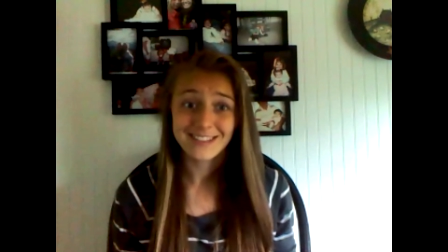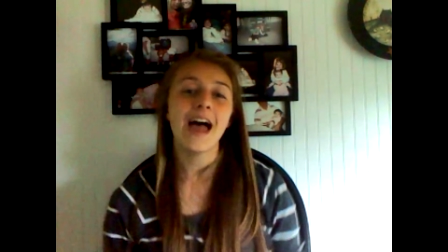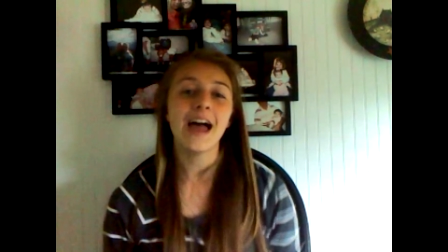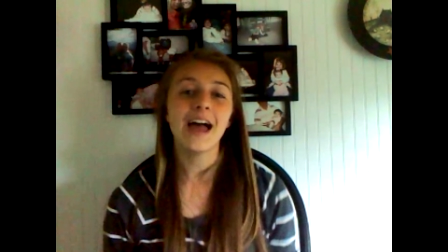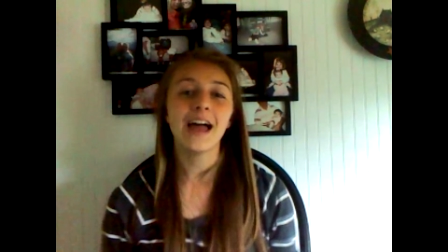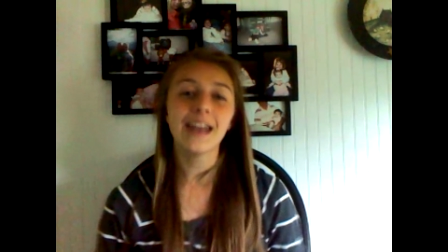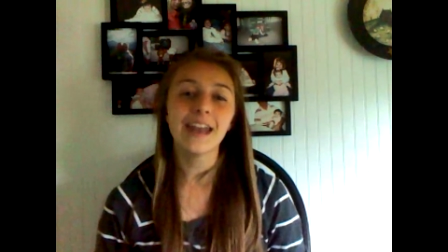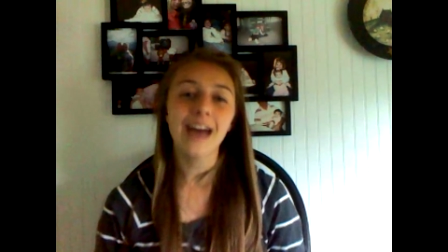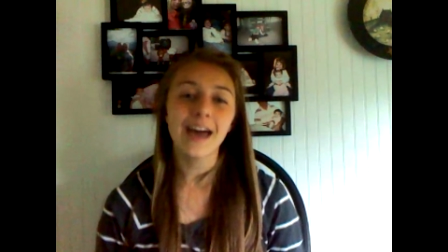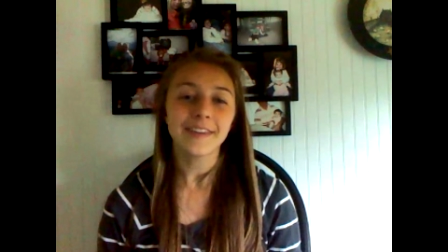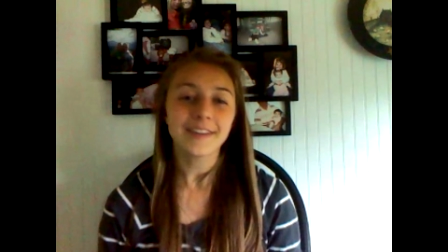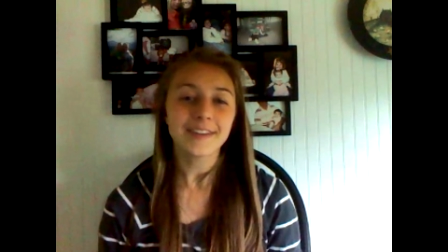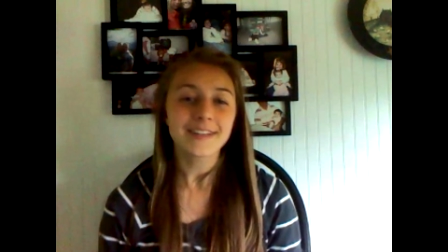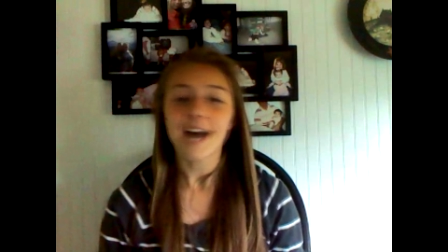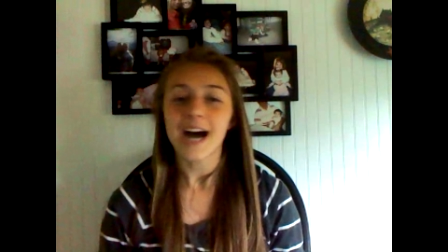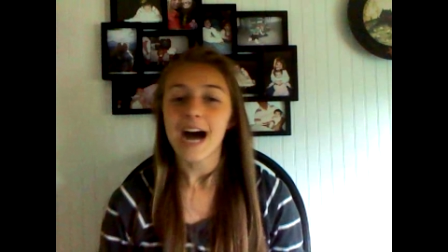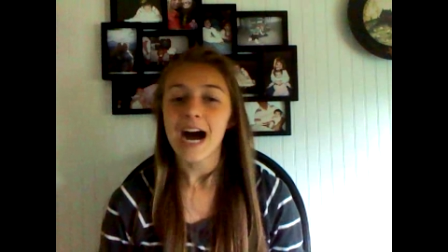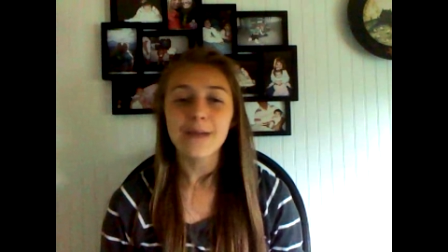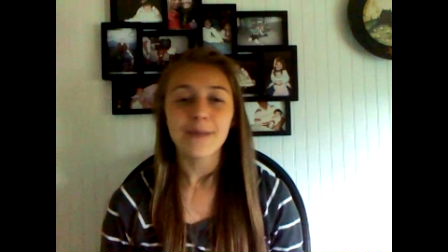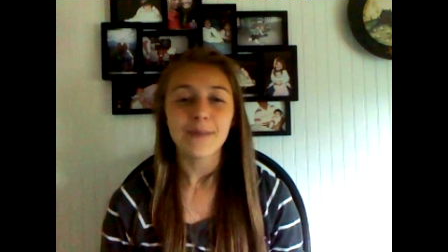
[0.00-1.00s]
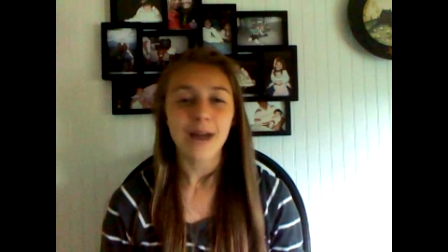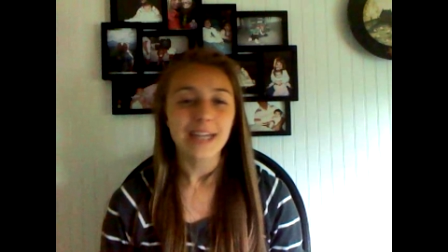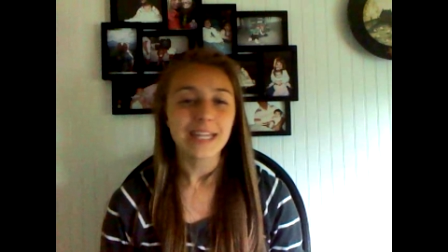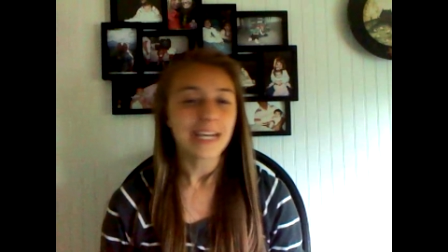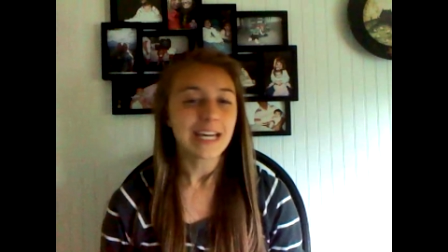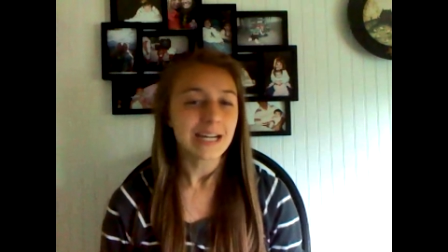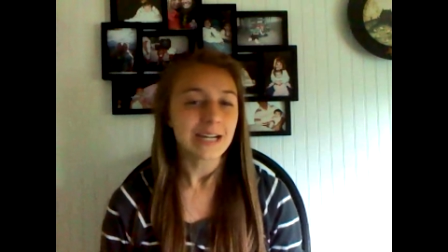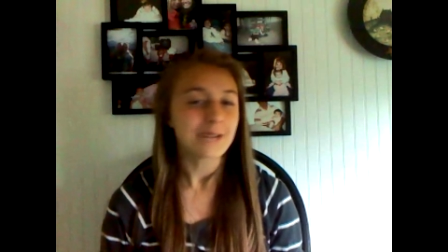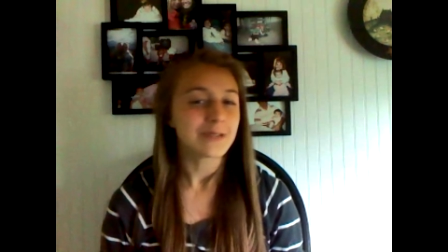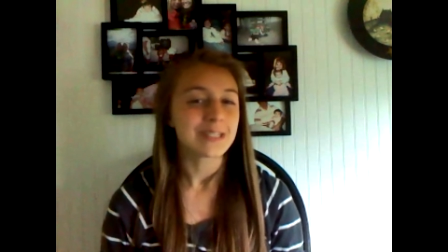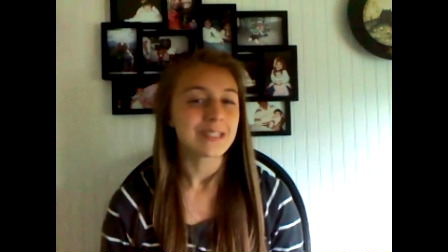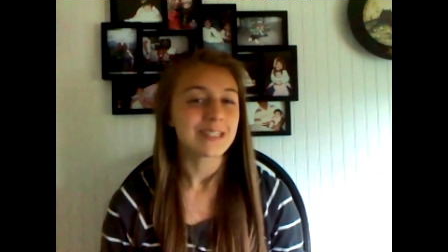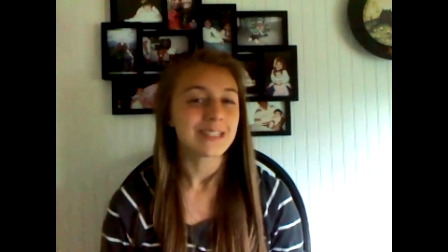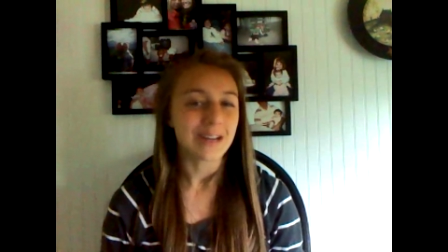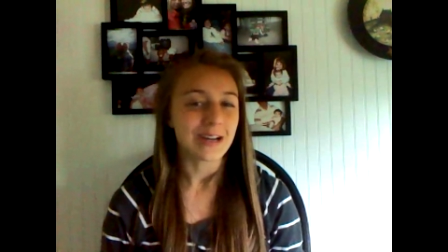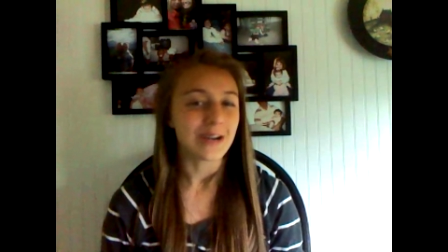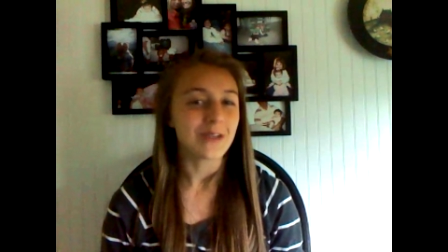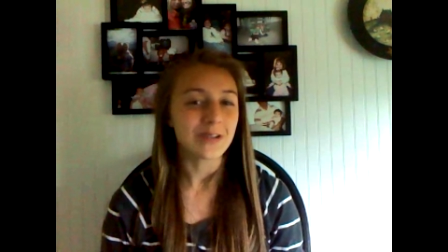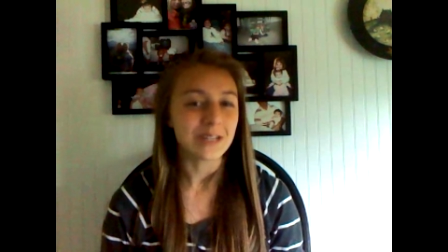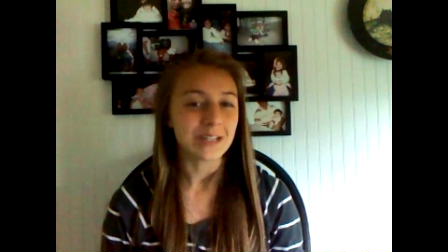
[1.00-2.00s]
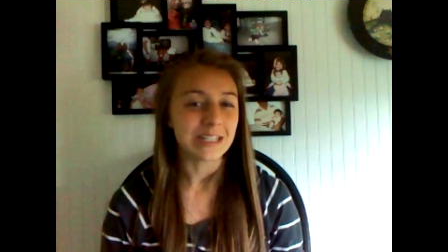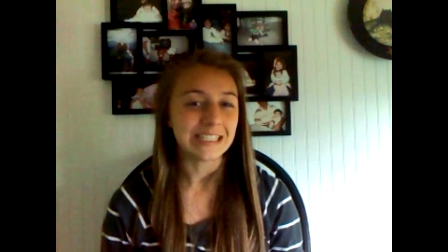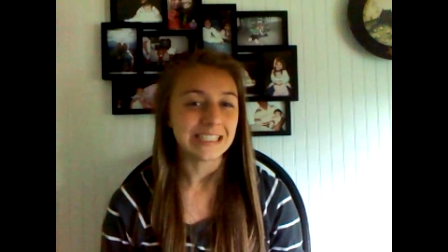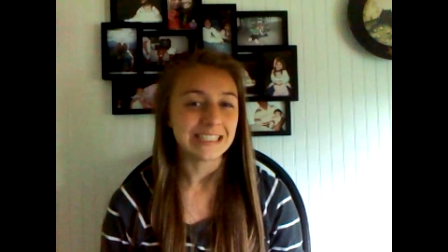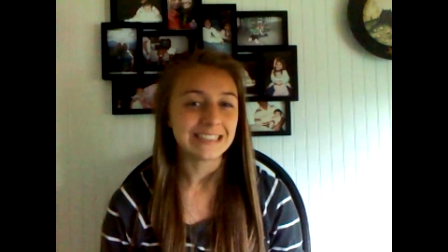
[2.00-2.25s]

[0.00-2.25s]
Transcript: And at the time, I thought it was so good.